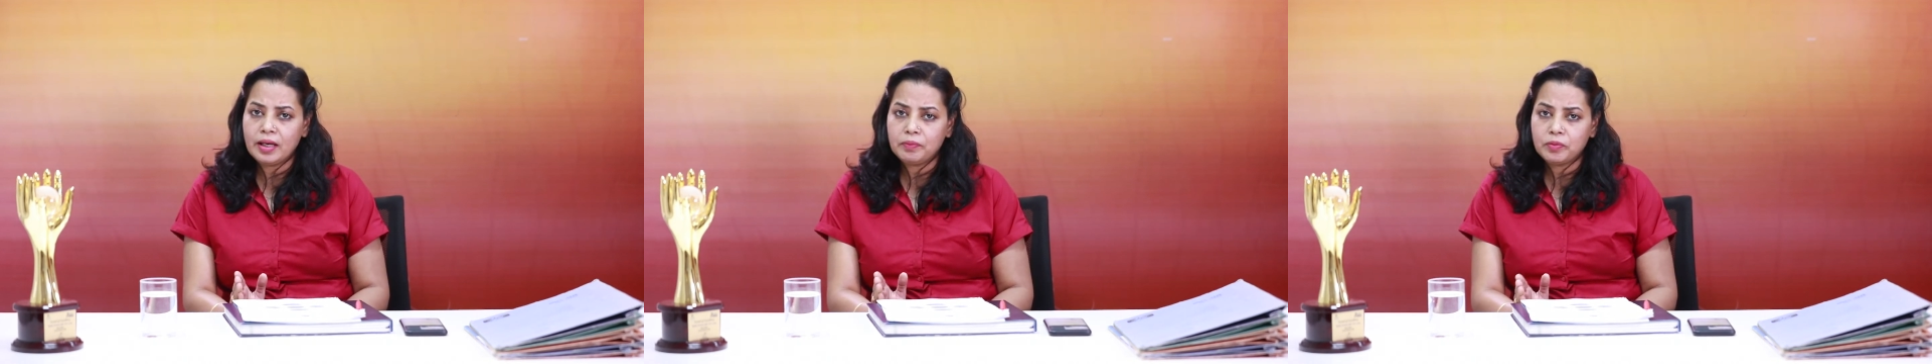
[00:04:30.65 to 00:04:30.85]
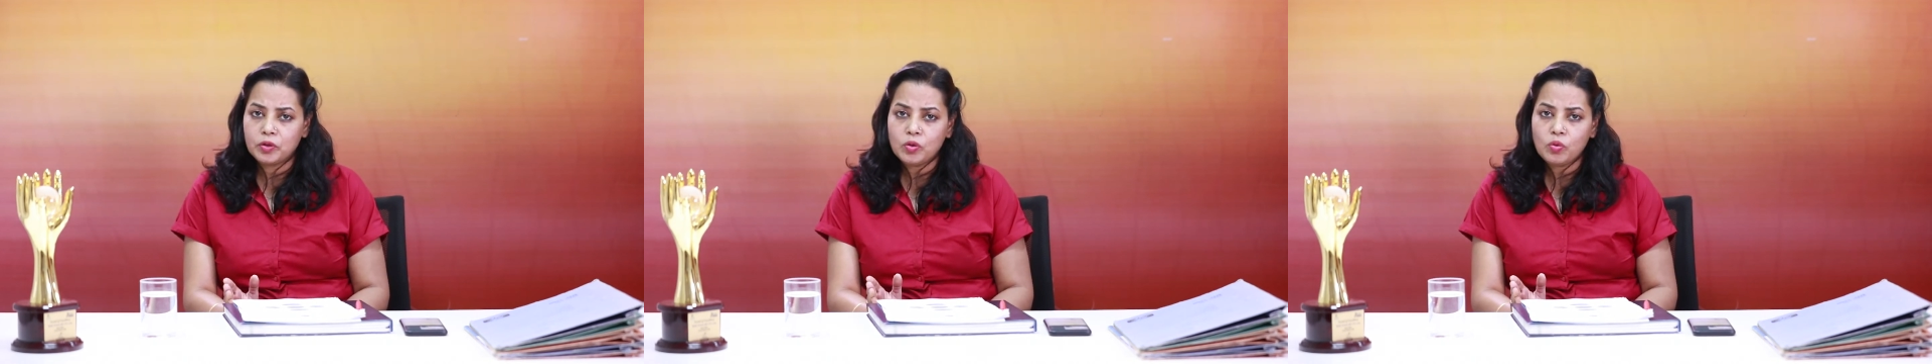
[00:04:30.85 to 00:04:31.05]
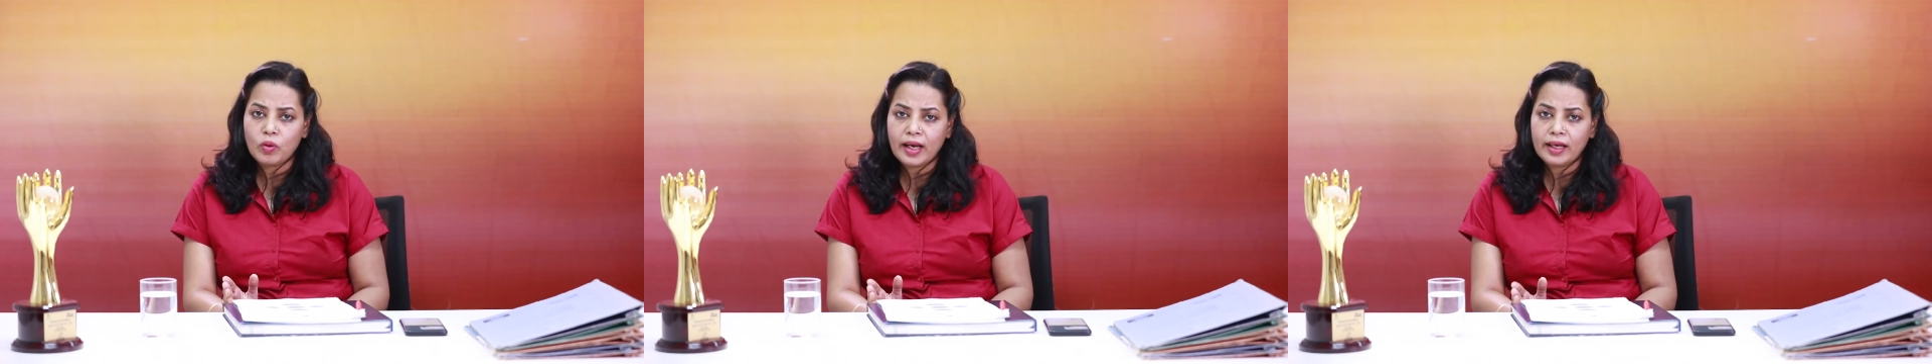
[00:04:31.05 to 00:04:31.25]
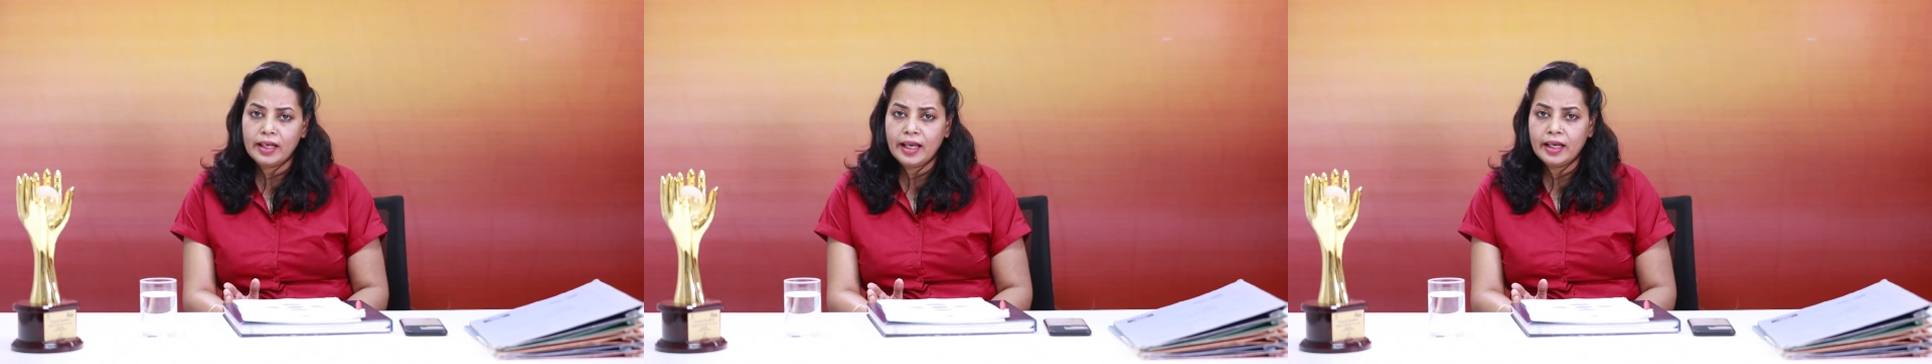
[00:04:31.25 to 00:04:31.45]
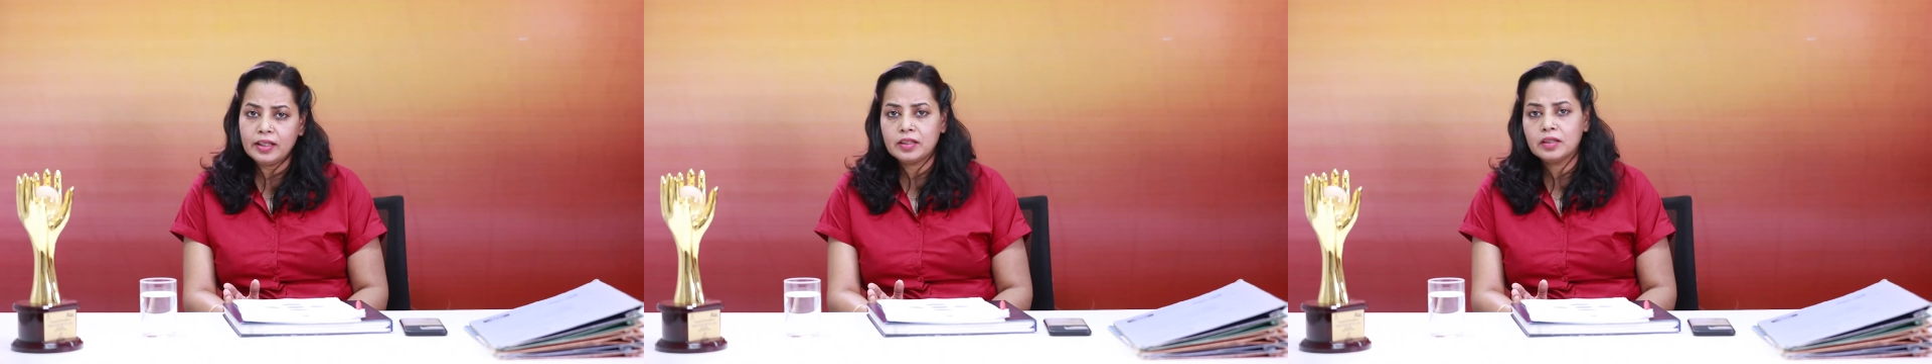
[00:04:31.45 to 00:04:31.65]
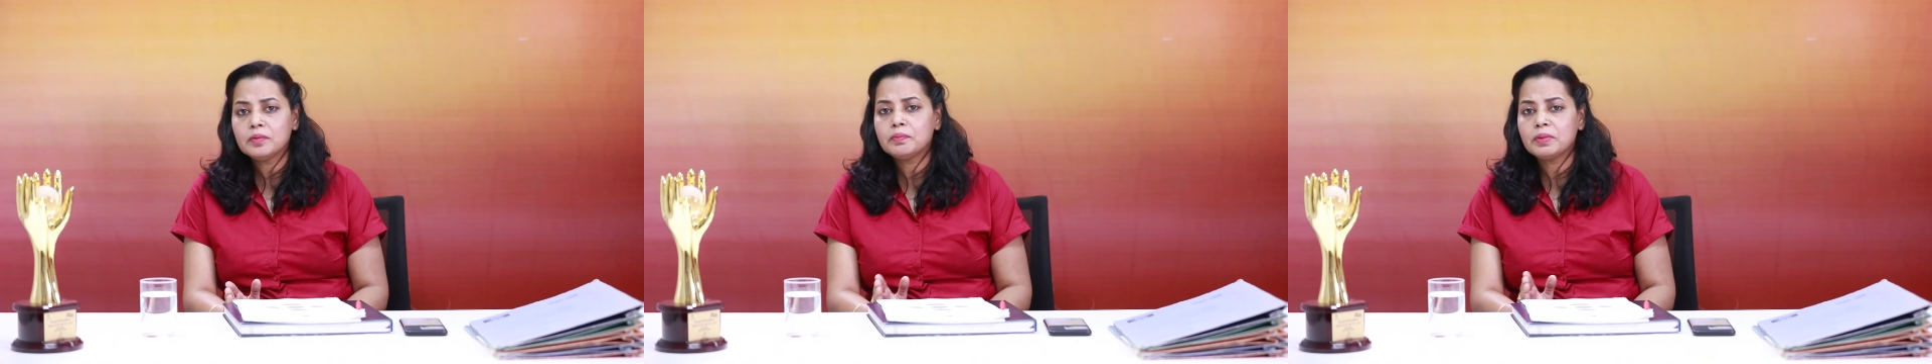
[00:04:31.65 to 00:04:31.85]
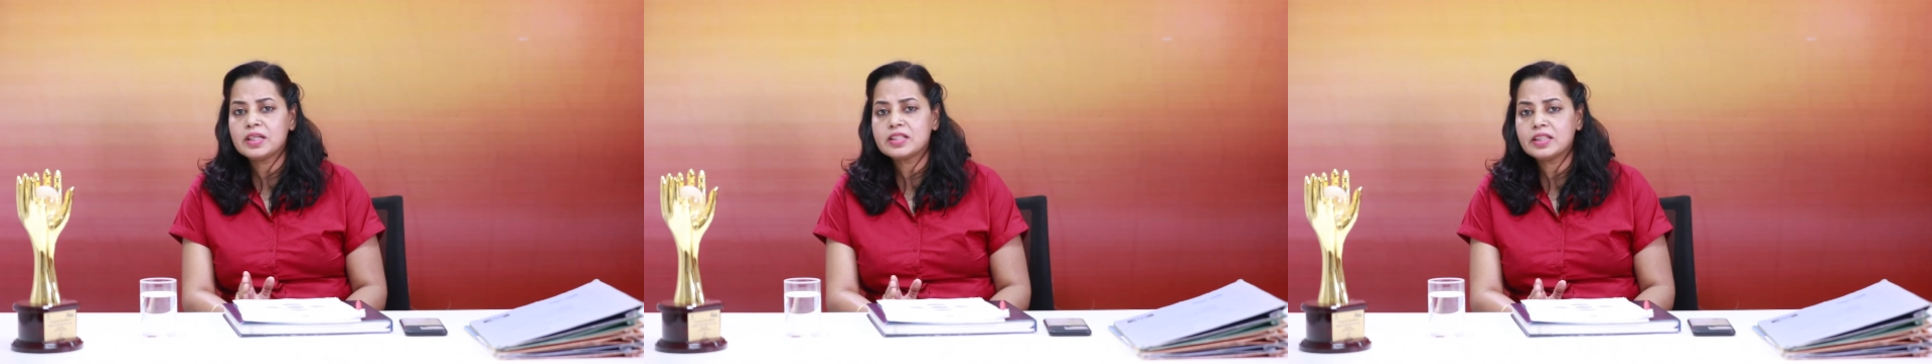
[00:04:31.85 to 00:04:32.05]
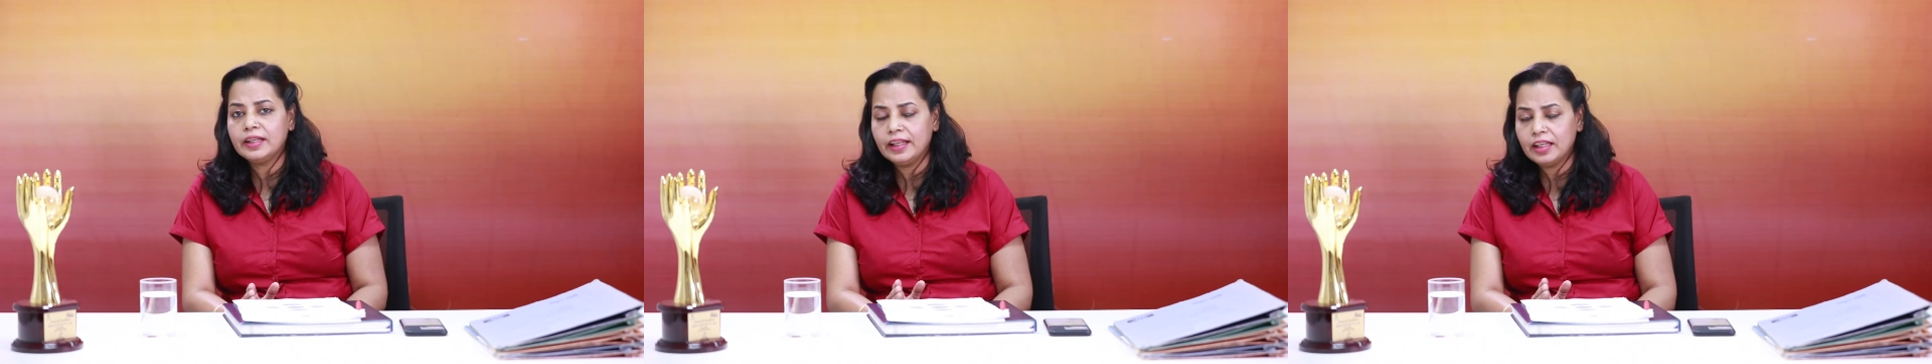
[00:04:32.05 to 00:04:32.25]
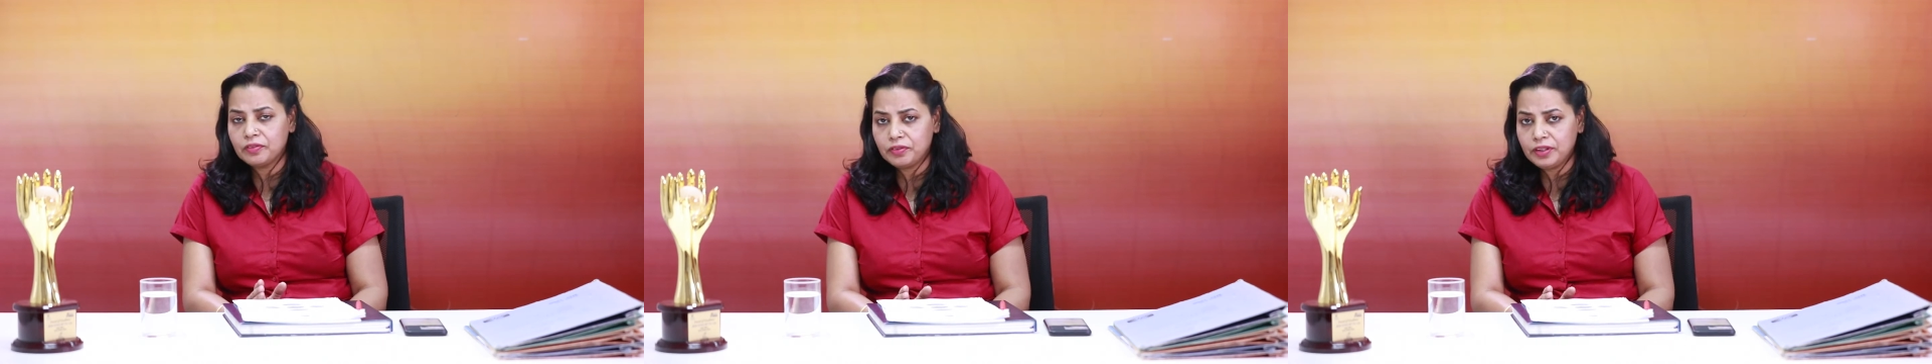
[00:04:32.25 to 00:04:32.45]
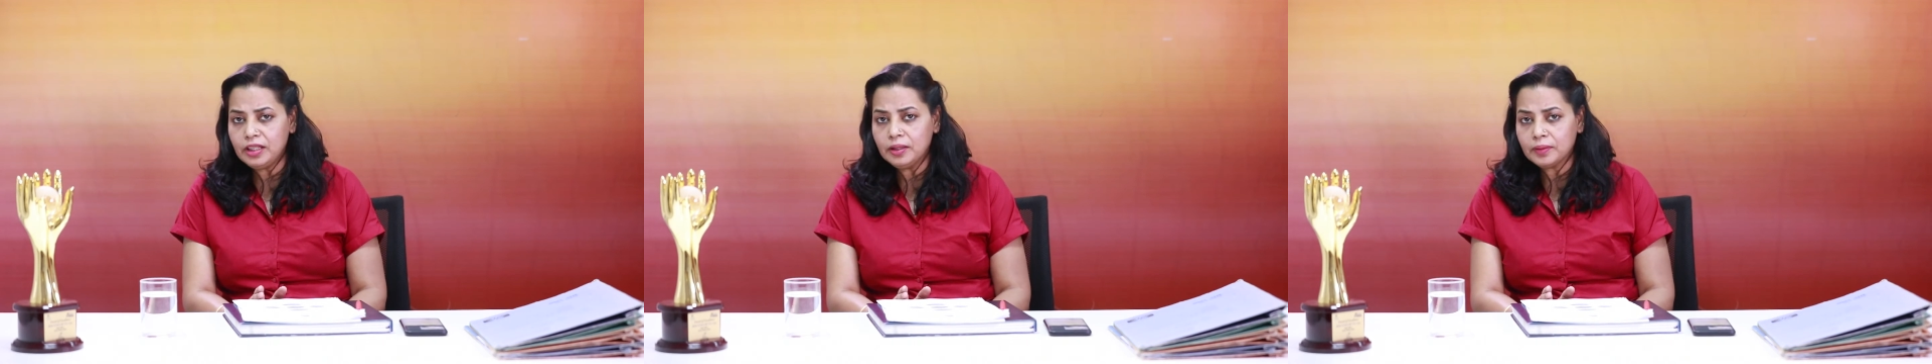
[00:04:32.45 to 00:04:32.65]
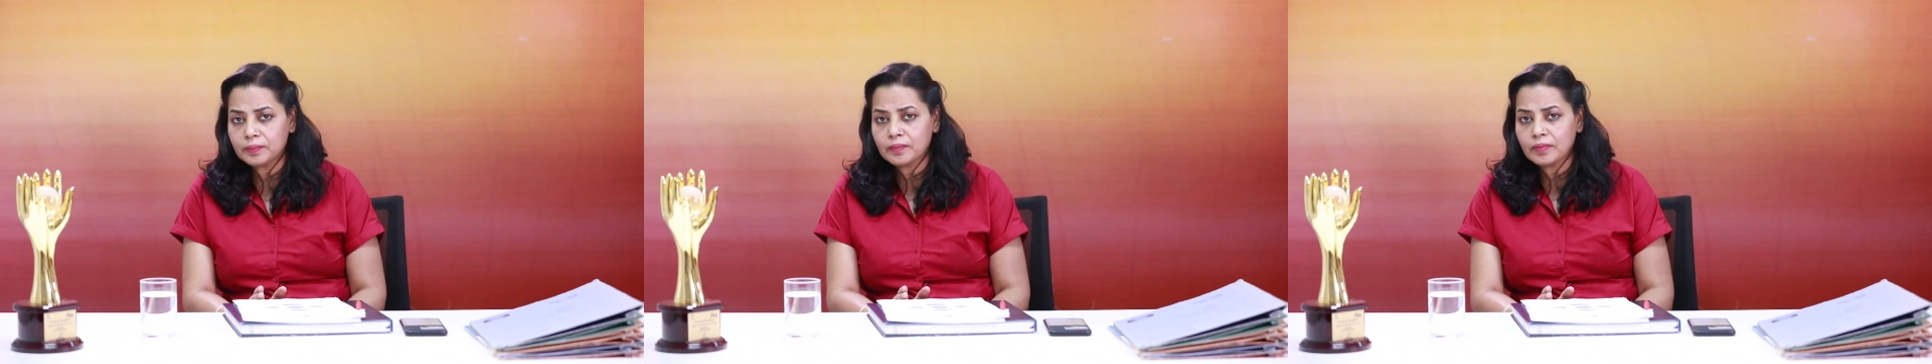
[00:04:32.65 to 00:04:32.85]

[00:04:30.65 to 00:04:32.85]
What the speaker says: up to 1 lakh per sitting fee.